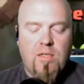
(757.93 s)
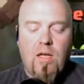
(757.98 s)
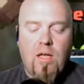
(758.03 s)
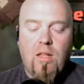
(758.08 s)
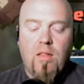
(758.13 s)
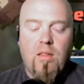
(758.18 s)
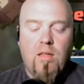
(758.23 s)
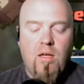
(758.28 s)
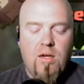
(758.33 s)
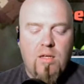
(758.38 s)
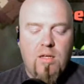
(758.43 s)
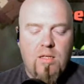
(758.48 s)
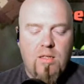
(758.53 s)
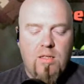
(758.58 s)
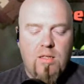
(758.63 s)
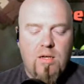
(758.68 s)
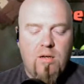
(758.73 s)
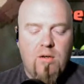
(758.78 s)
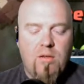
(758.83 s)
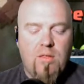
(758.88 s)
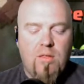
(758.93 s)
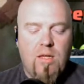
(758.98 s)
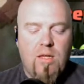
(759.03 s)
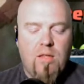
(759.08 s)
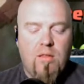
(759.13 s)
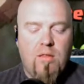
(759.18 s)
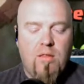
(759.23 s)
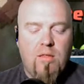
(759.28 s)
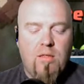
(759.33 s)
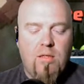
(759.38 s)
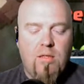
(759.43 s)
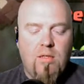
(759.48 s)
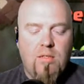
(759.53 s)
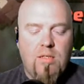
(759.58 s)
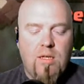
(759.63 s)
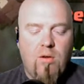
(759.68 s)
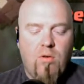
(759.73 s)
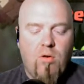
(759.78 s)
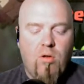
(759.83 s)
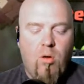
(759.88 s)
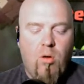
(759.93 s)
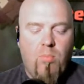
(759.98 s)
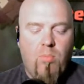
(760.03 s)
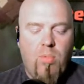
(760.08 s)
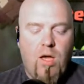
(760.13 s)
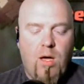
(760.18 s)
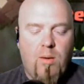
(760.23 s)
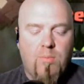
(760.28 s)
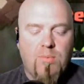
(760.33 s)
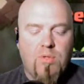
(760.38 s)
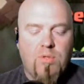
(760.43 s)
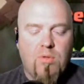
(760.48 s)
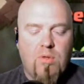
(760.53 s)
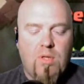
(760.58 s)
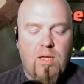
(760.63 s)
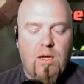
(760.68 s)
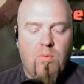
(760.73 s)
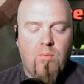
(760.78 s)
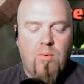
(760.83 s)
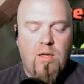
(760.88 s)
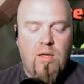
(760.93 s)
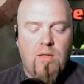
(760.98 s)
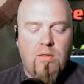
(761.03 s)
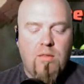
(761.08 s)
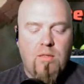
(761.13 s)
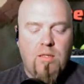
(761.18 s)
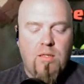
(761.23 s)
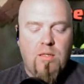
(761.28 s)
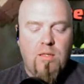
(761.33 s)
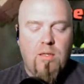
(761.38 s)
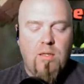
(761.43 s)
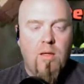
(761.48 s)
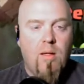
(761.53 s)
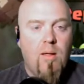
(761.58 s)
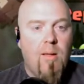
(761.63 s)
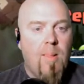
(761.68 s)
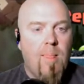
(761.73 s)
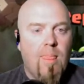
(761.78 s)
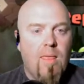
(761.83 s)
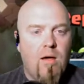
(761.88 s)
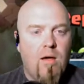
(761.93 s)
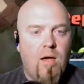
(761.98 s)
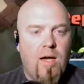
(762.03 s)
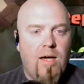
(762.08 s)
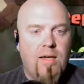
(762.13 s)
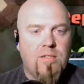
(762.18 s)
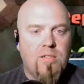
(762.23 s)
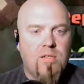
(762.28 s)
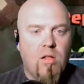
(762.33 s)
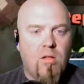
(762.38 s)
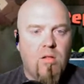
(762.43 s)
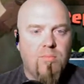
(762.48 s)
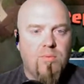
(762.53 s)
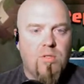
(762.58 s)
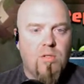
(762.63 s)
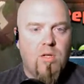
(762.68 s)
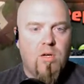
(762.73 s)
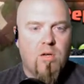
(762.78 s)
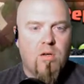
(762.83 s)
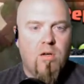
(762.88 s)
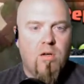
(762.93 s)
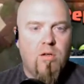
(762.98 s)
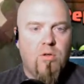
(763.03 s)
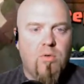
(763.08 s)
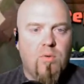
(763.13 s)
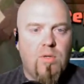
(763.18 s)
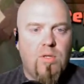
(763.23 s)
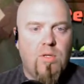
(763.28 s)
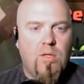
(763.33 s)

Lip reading: Got lucky there that the Town Hall popped, so that way the ice golems could lock onto it. You